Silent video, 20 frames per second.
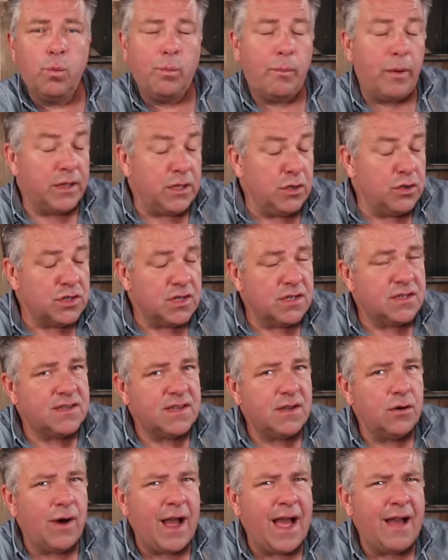but you should
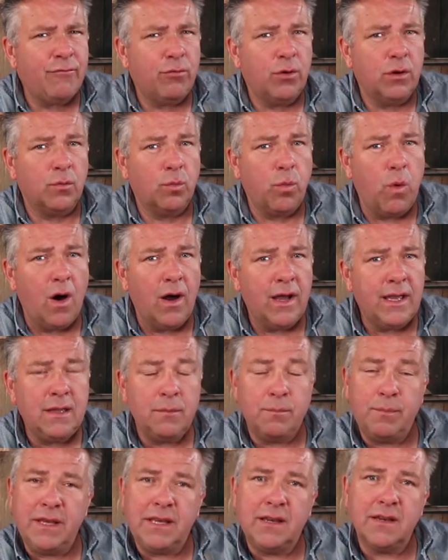still have one. Why?
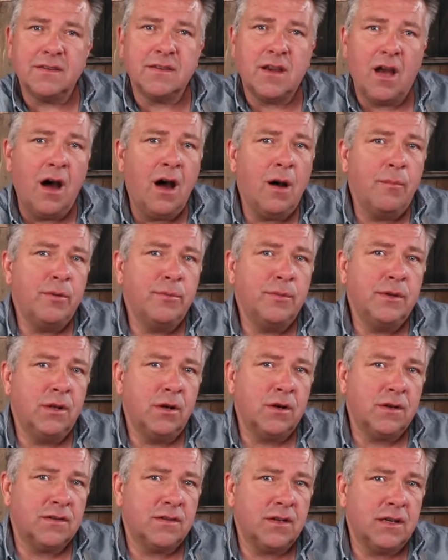Because carbon
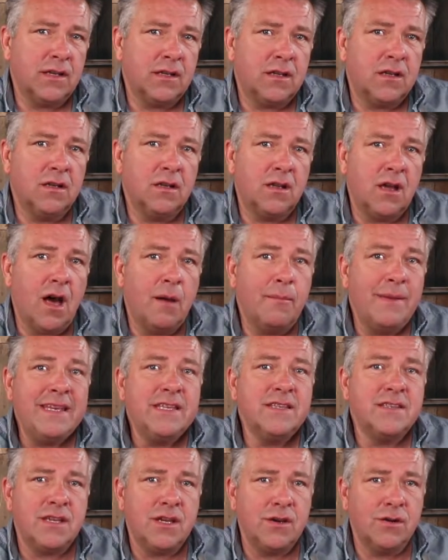monoxide can come
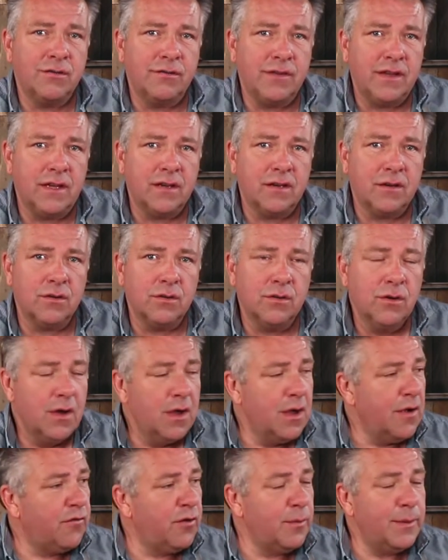into your vehicle
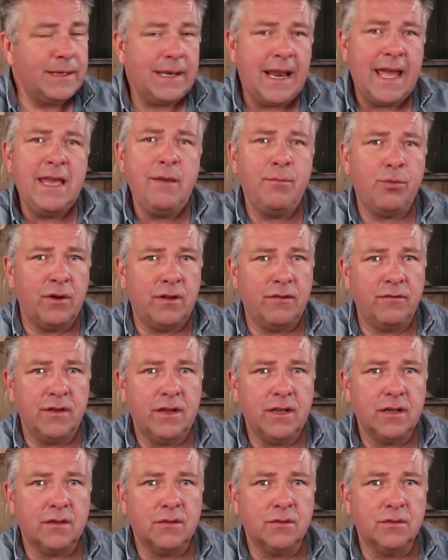from a neighbouring
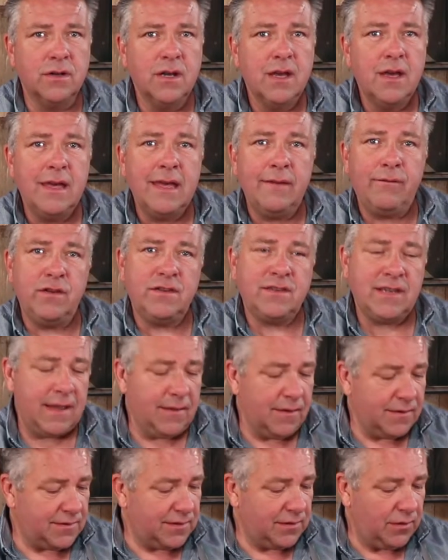vehicle. If you take
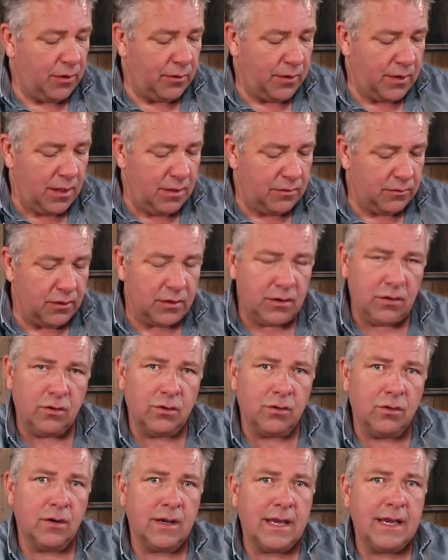the scenario that
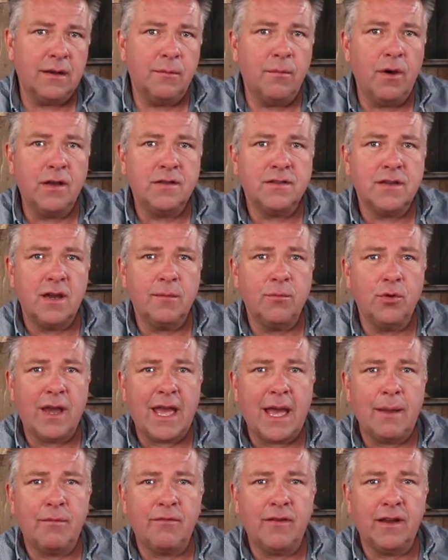you're in a motorhome or
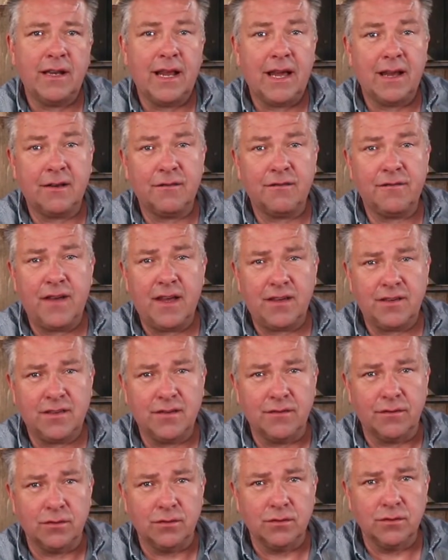camper van at a
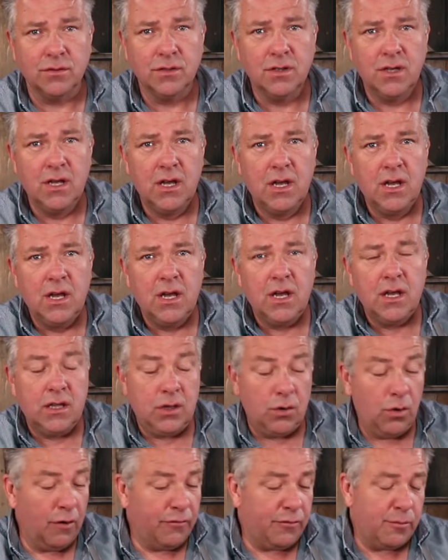festival,
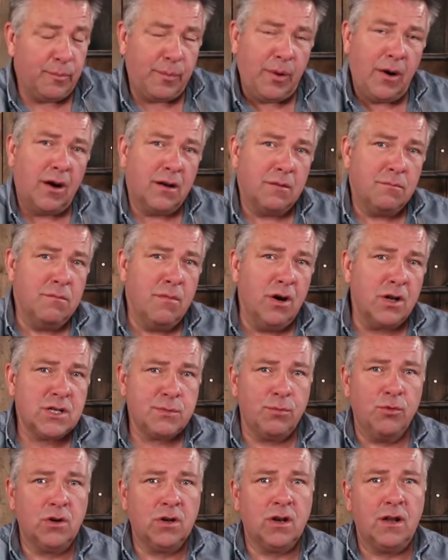you're often parked much
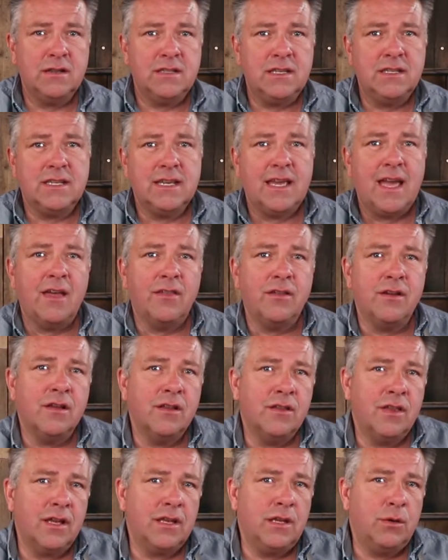more closely together
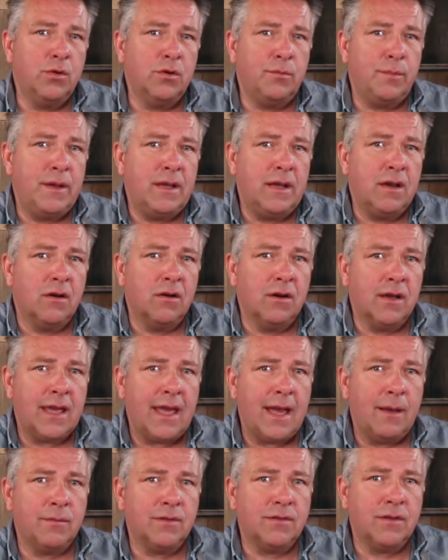than you would be on a
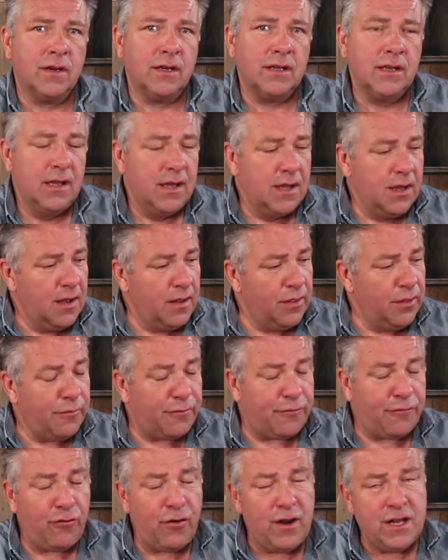campsite. The
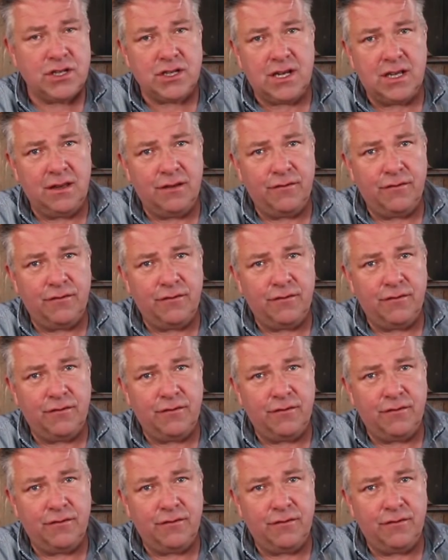fridge in